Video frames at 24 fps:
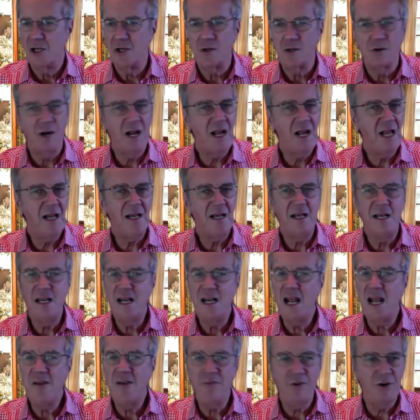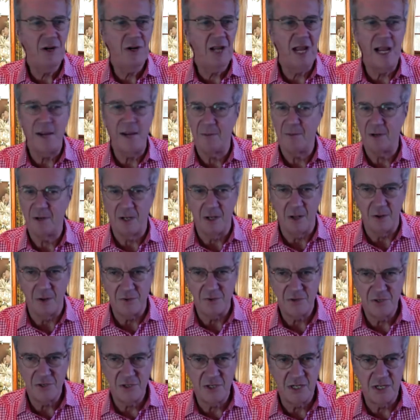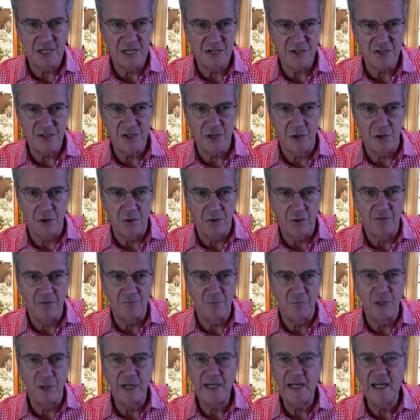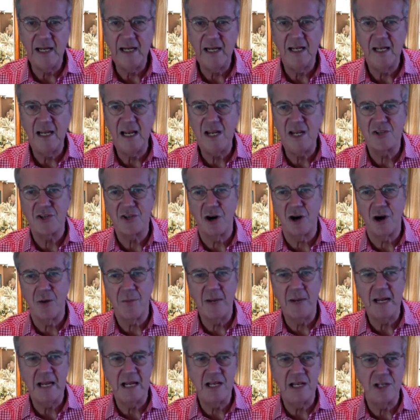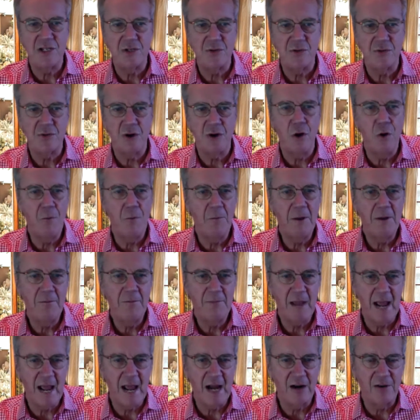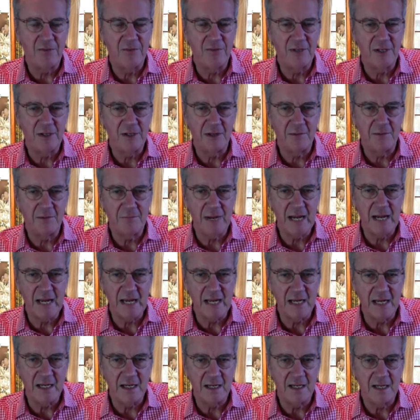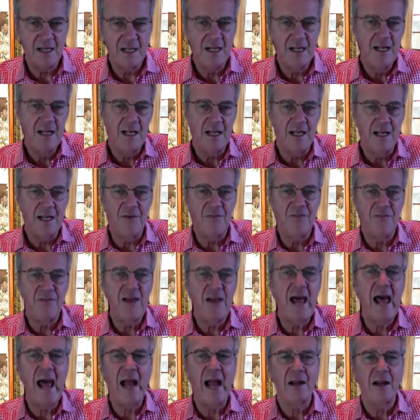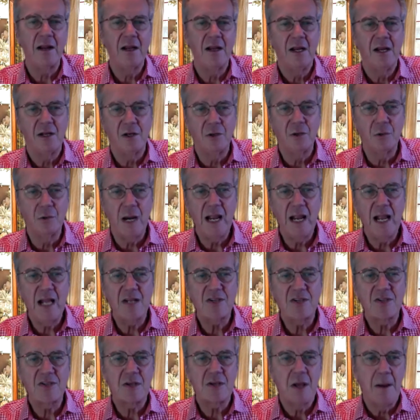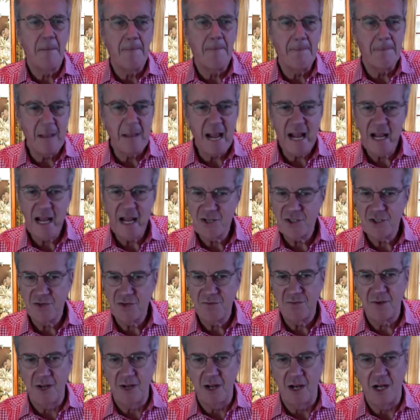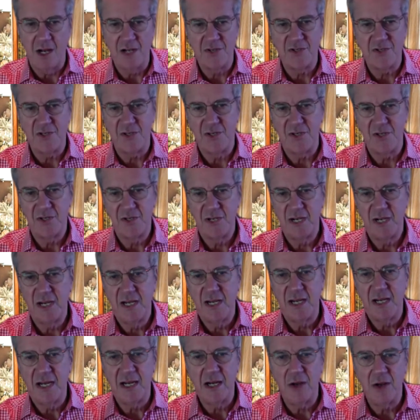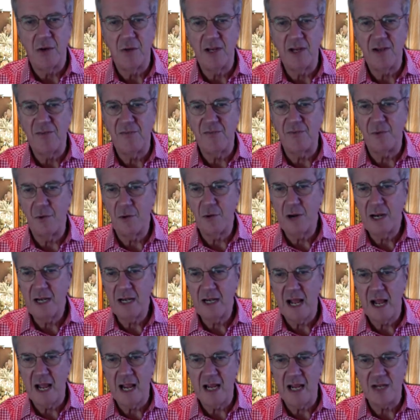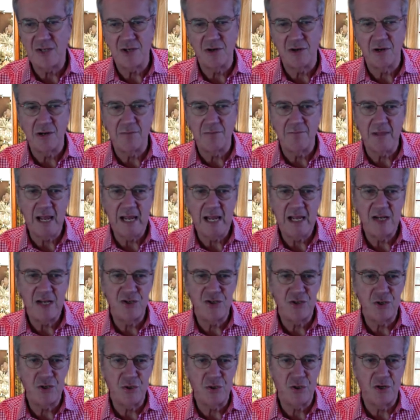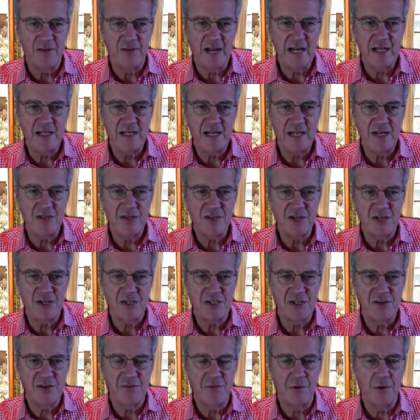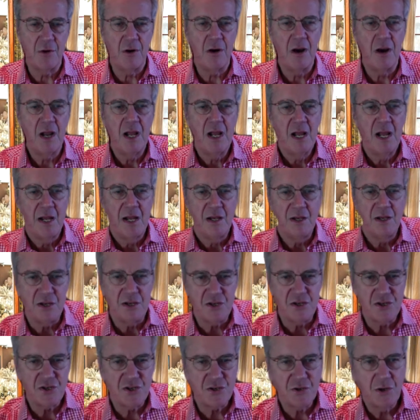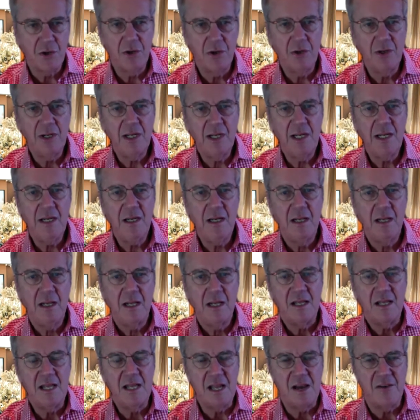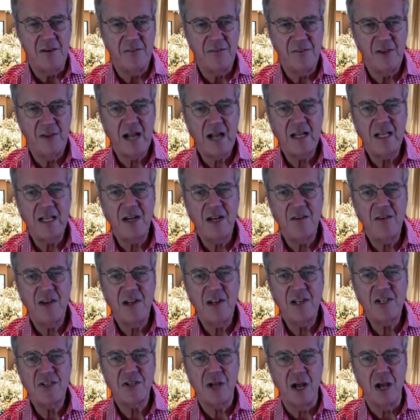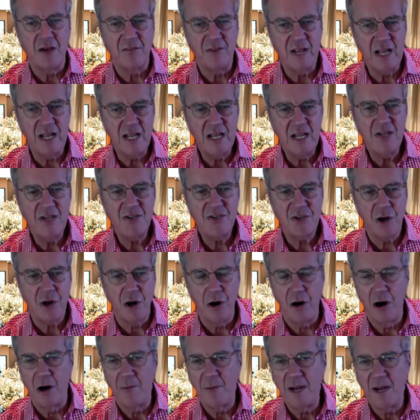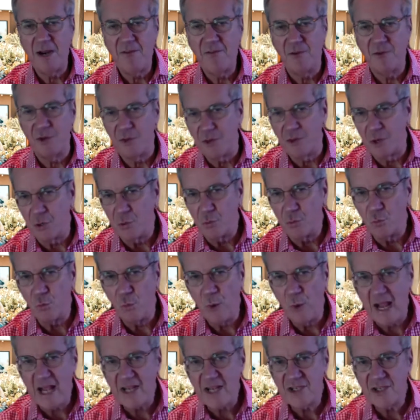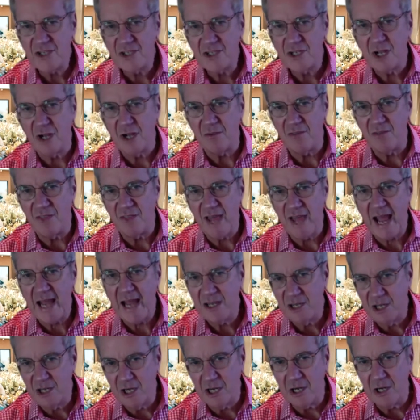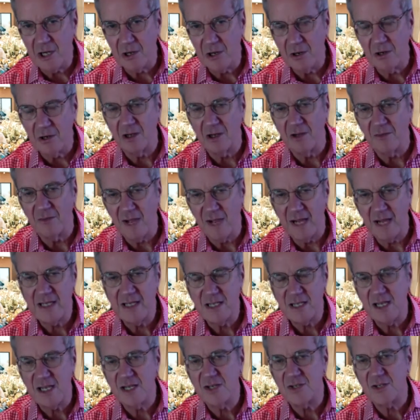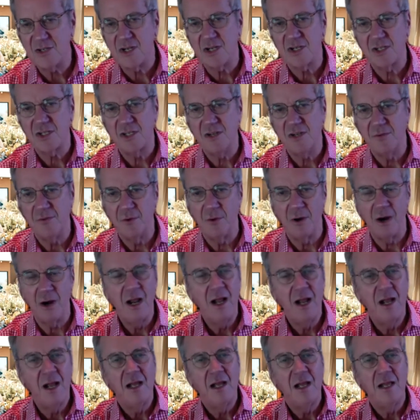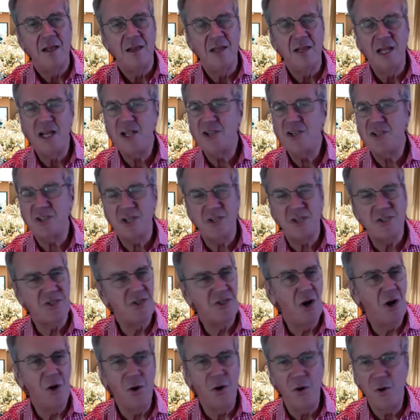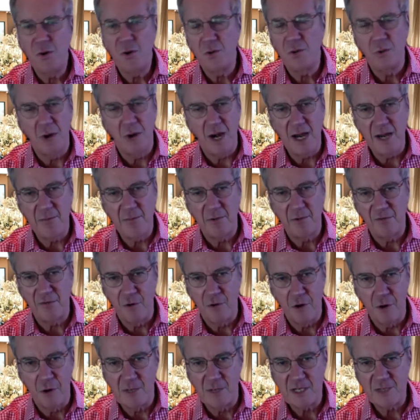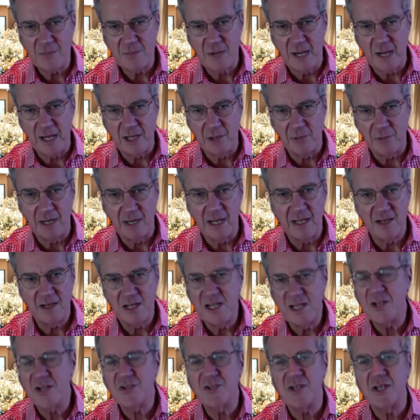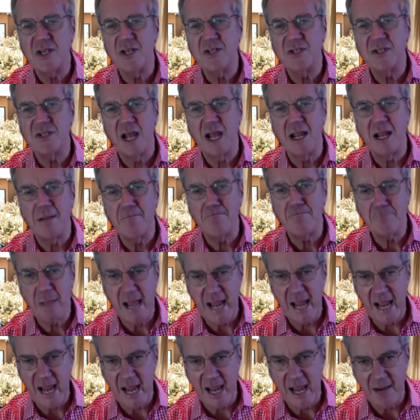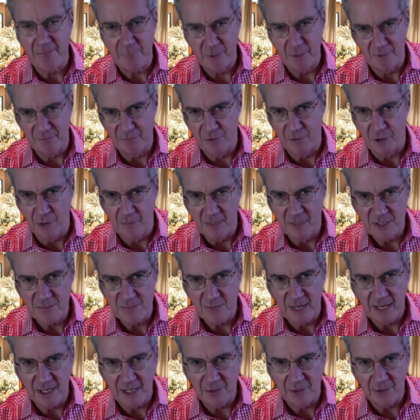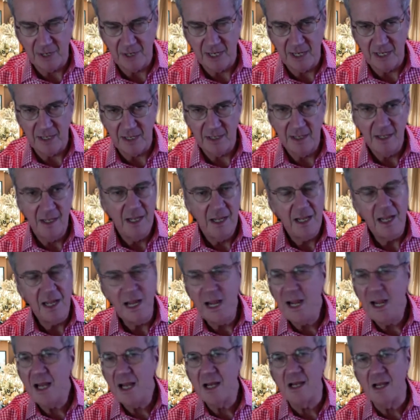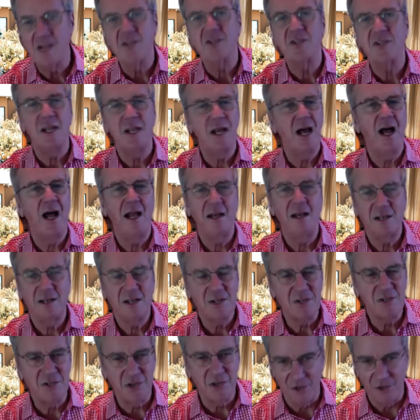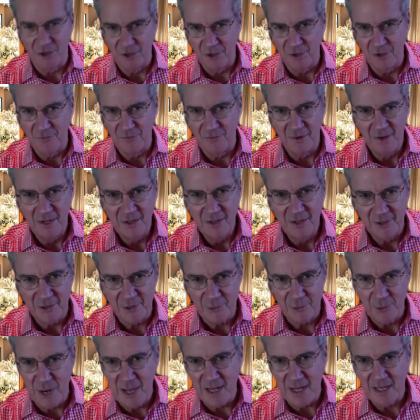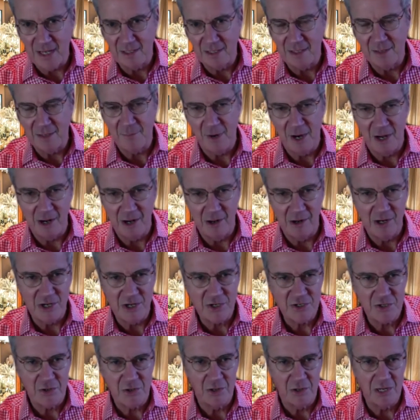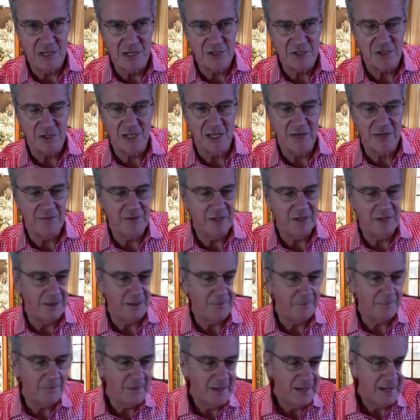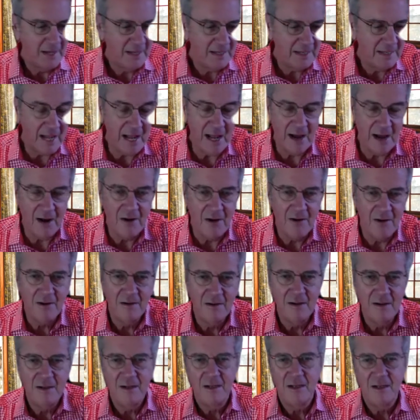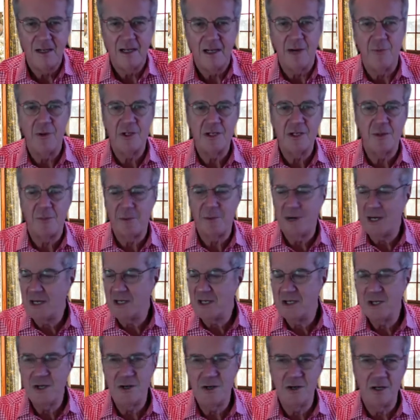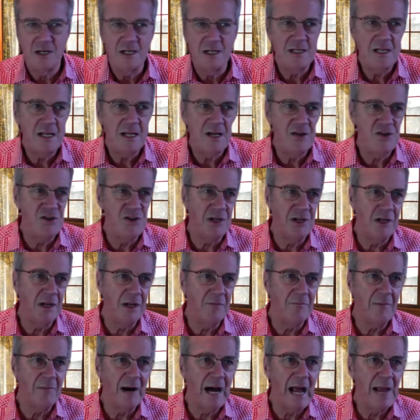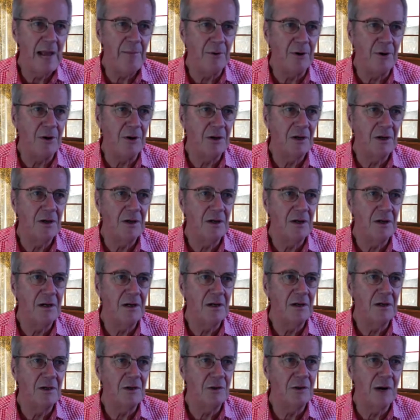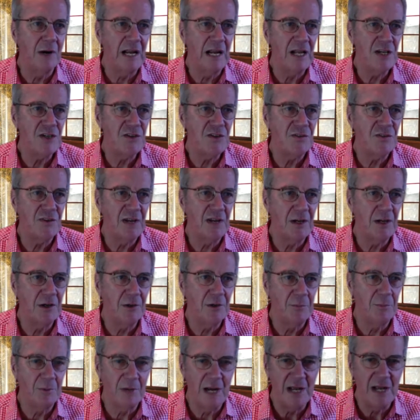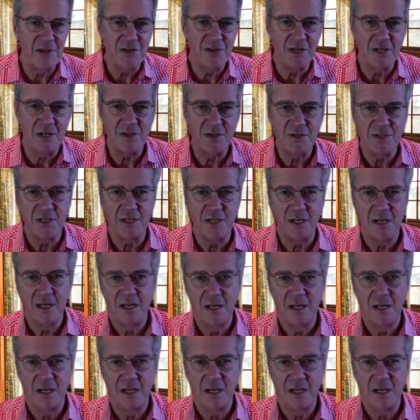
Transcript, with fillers: Grant never came close to his goal of bringing Lee's army into an open battlefield and beating it. In fact, Grant's massive losses in only 40 days during May and June of 1864 destroyed the effectiveness of his army for the rest of that year of 1864. This is no great performance by Grant. This is a bad performance by Grant. He does not deserve the credit that modern historians are giving him. Now, I want to bring to your attention my book, Grant's Failed Presidency.